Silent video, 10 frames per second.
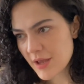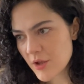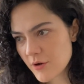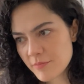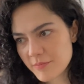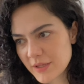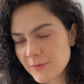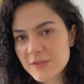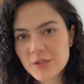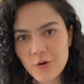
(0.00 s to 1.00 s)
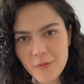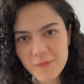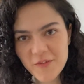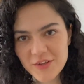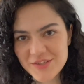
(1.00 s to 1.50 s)
I hope it wasn't
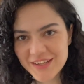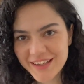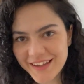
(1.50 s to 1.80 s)
confusing.